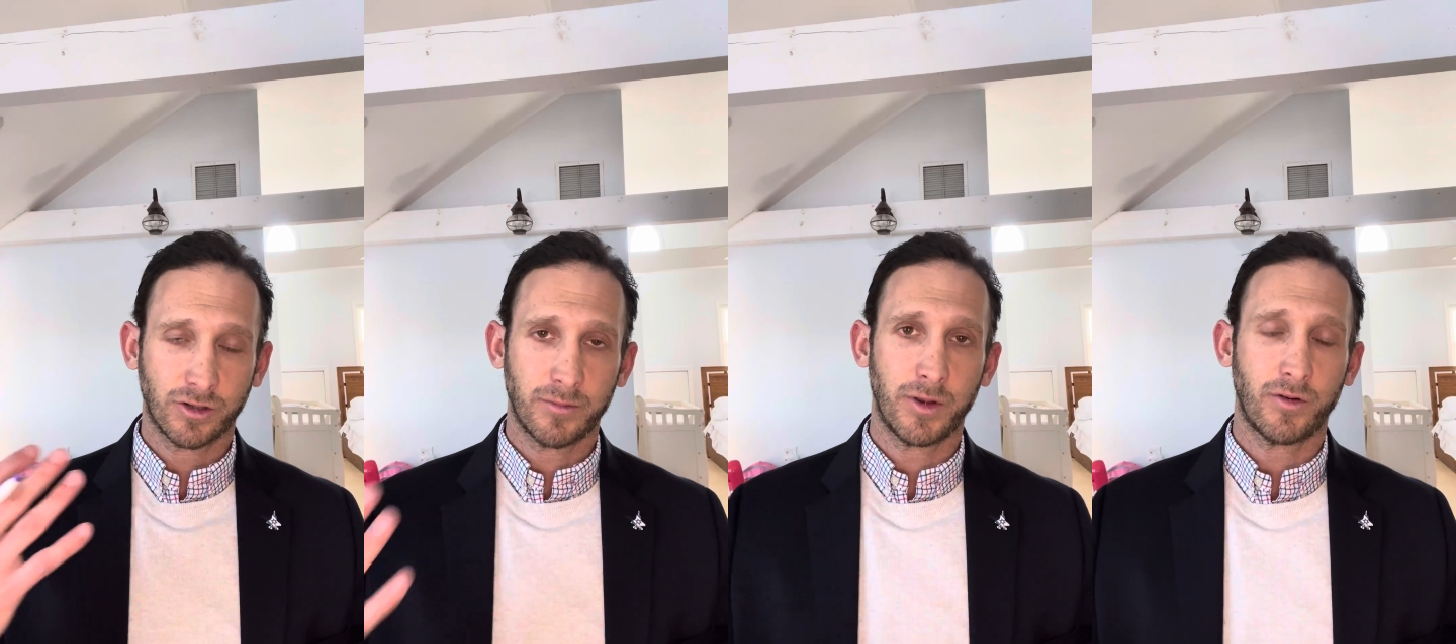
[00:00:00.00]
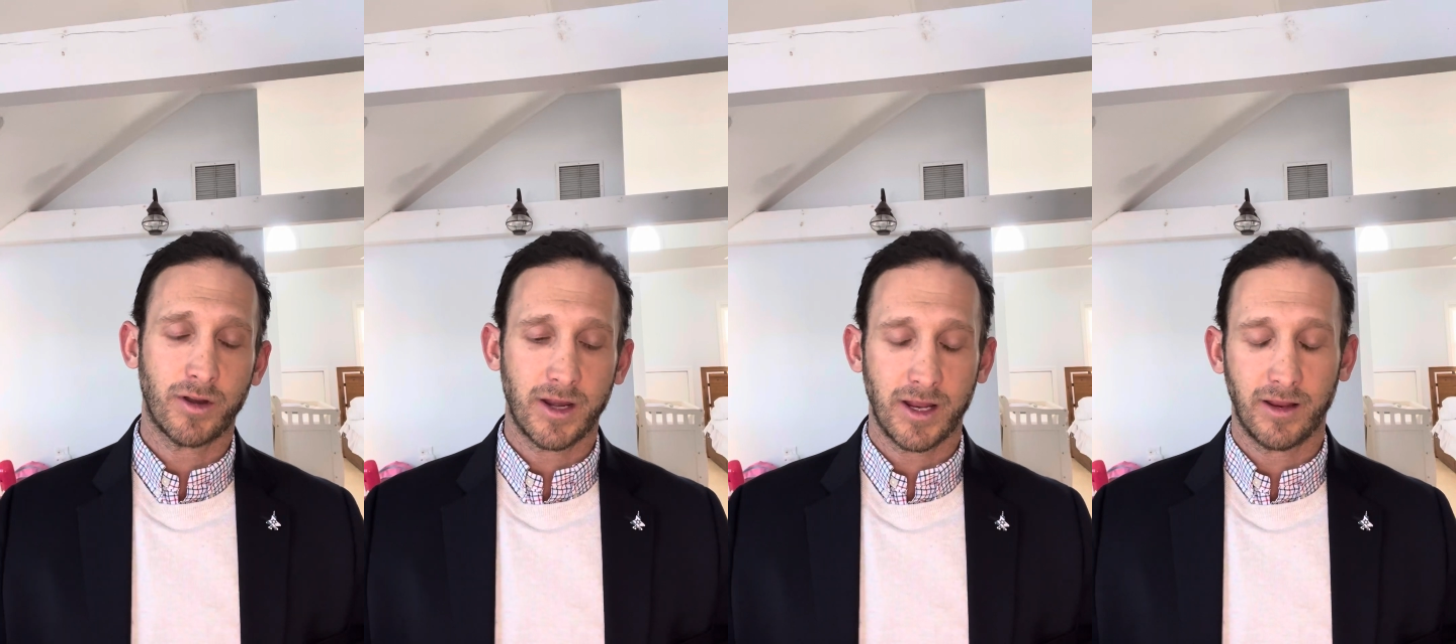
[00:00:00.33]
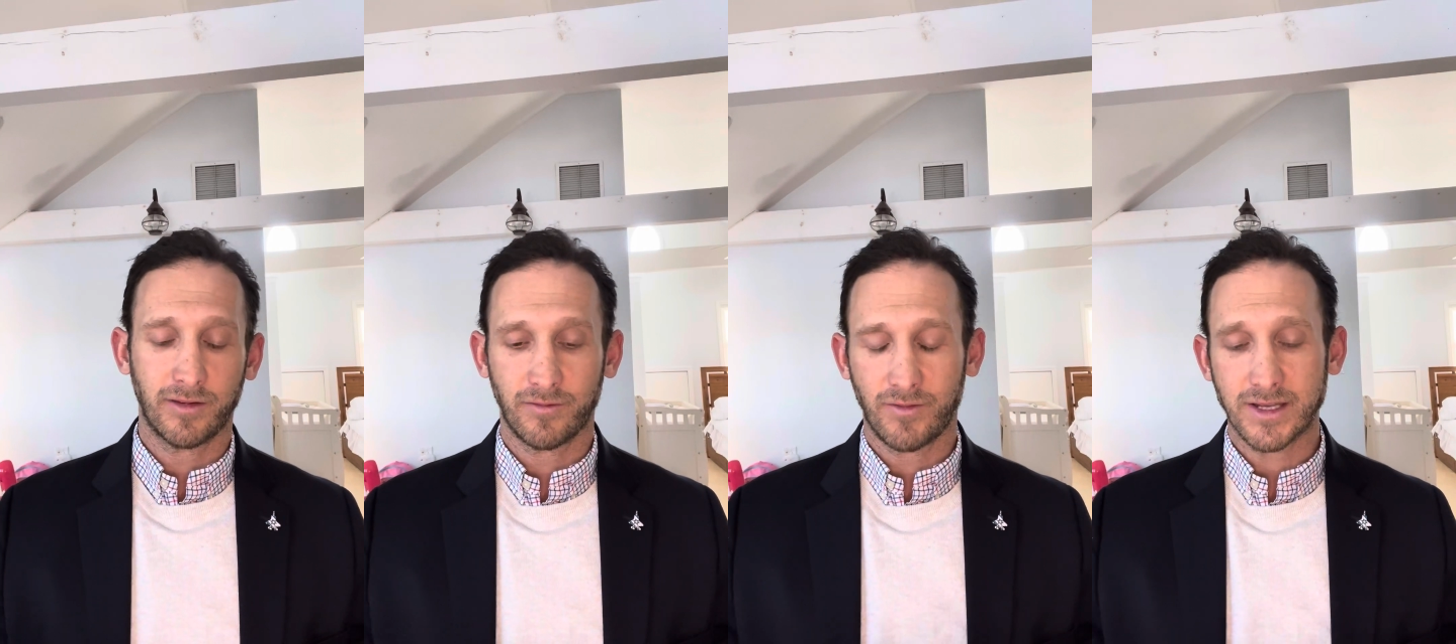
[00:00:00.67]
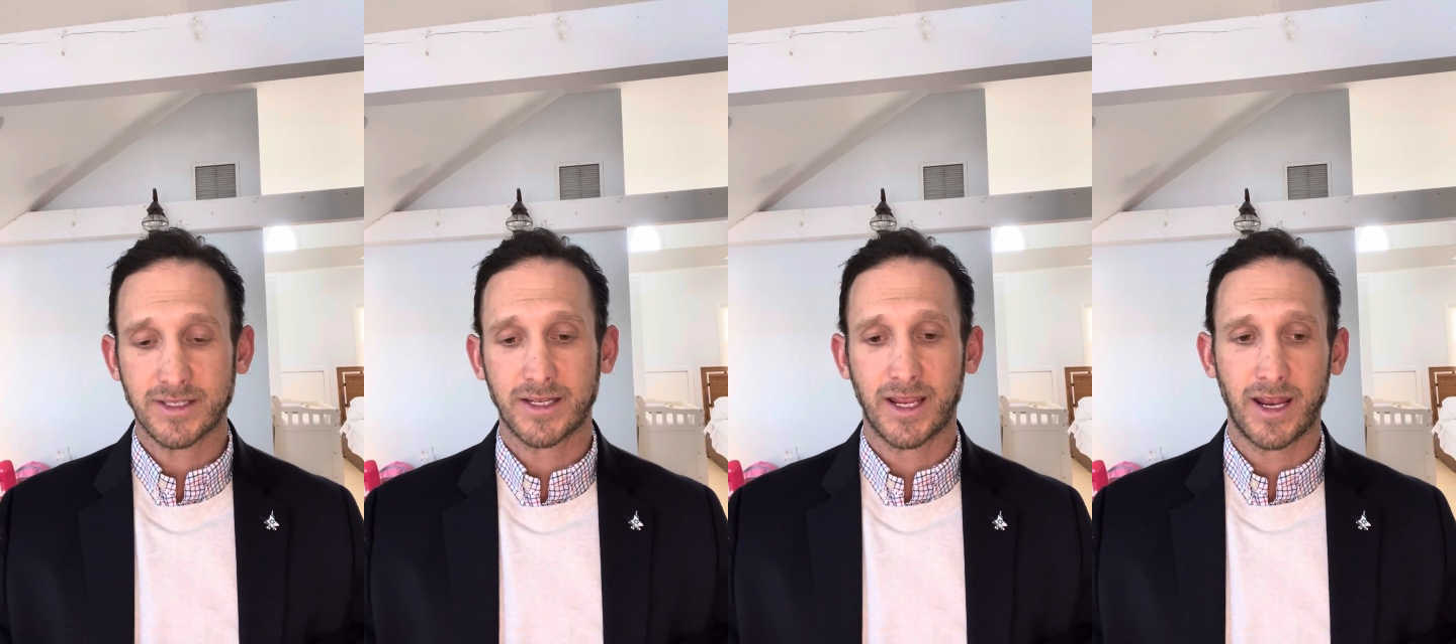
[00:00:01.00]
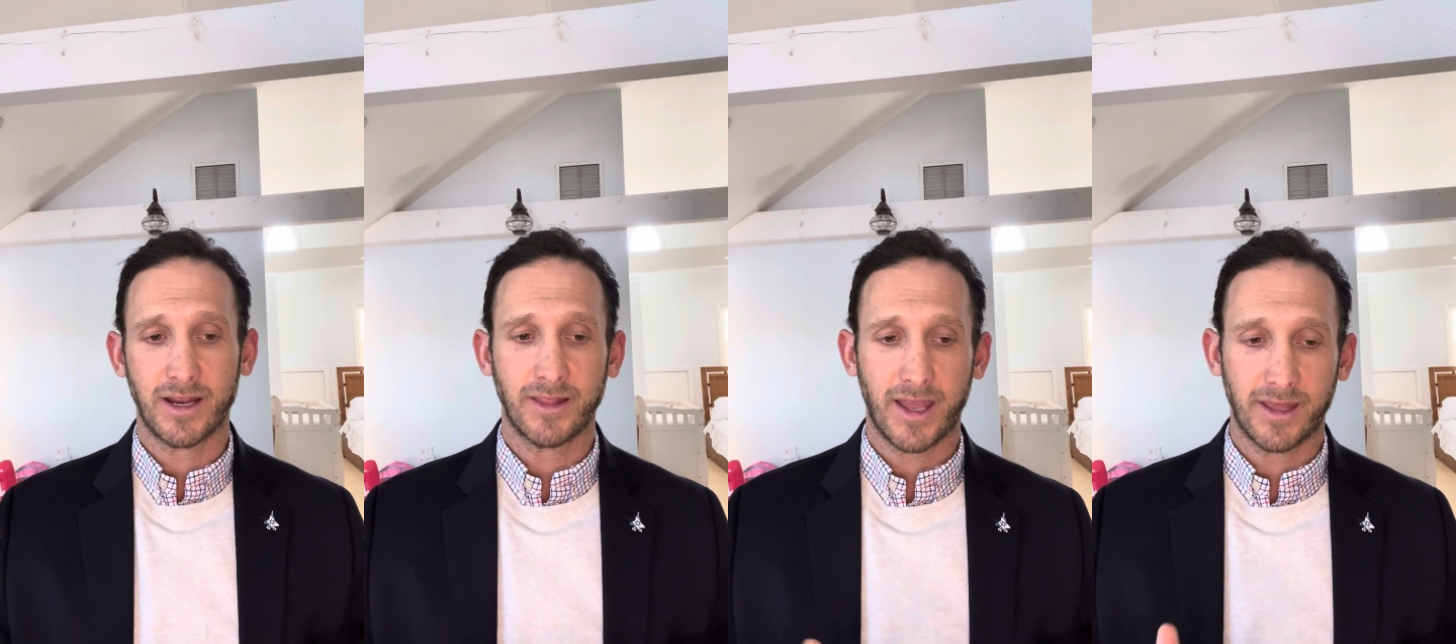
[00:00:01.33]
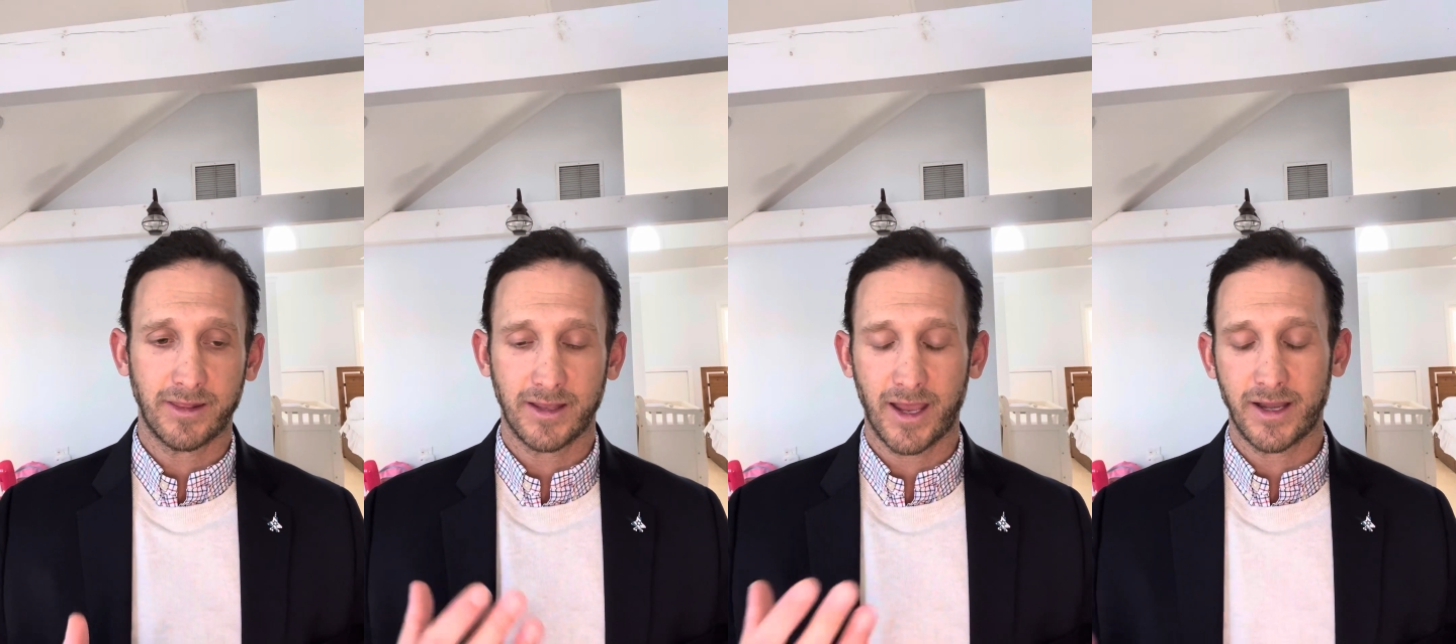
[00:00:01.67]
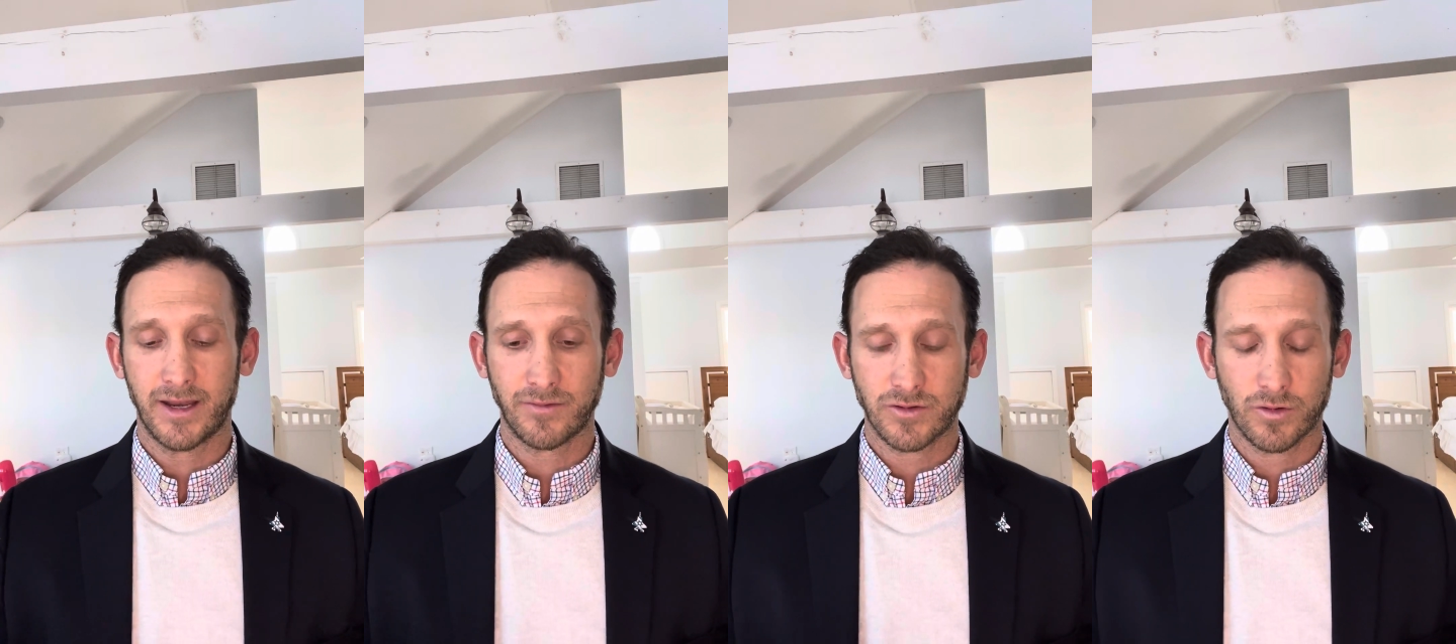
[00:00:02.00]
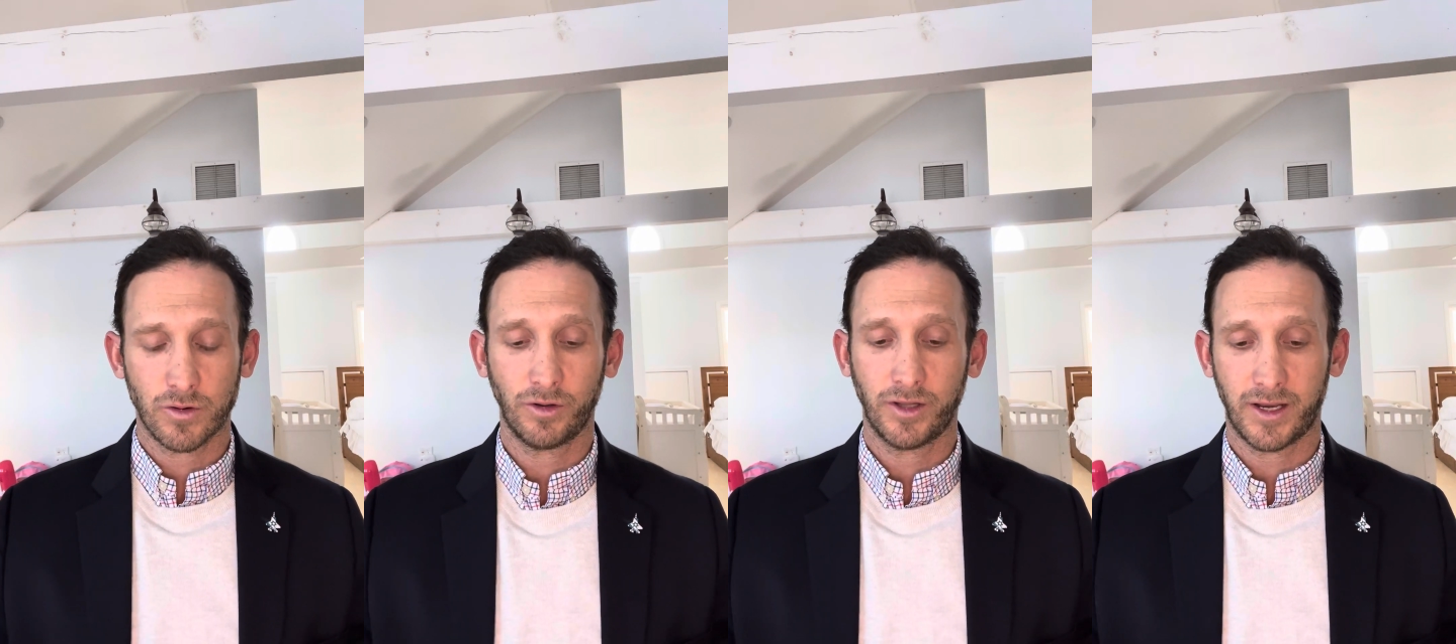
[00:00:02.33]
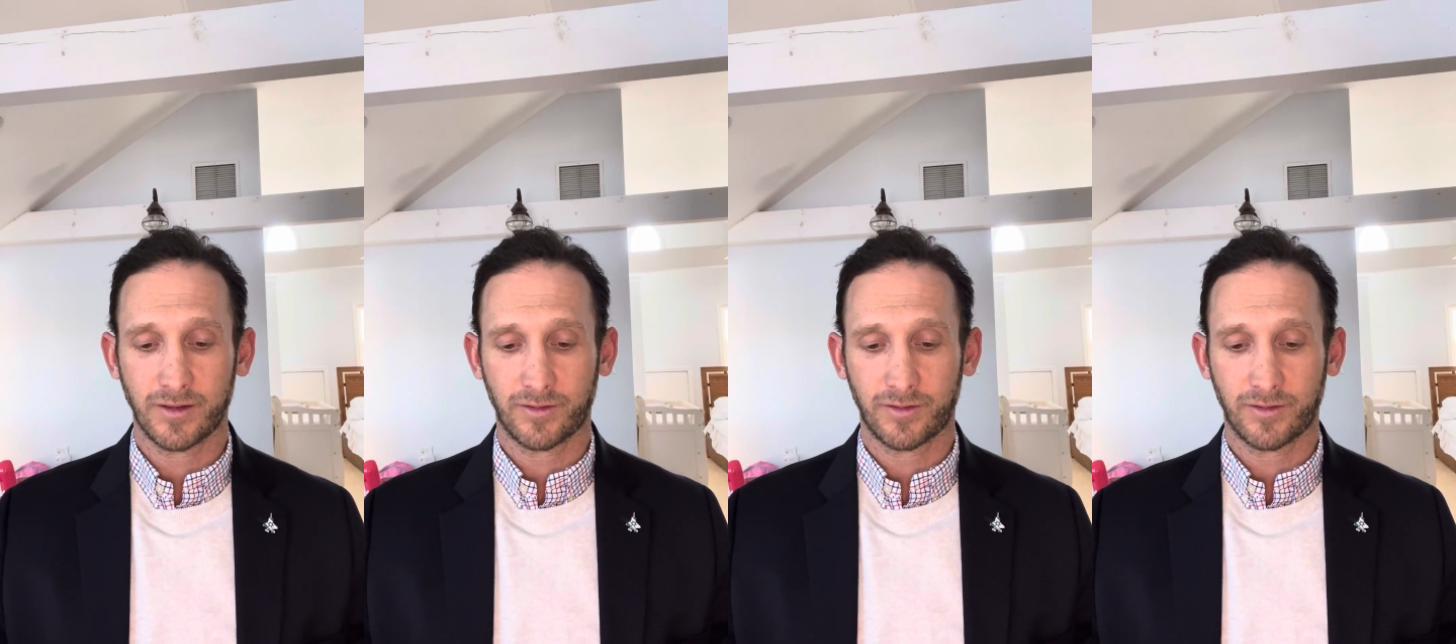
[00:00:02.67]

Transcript: community is investigating that and the IDF's role in it.